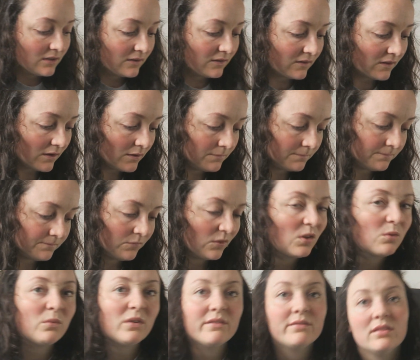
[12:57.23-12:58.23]
So
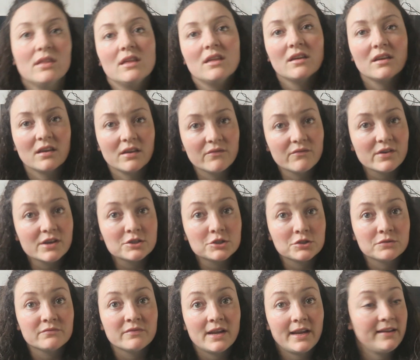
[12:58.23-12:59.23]
with the
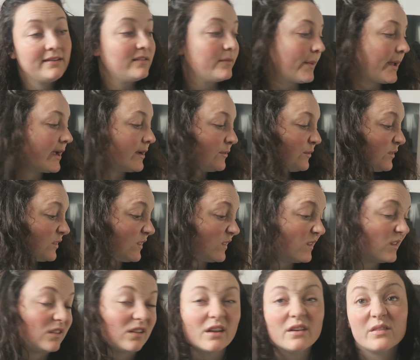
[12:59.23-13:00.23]
conversion rate to pounds
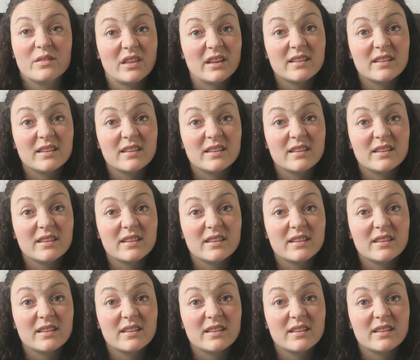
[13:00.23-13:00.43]
and stuff,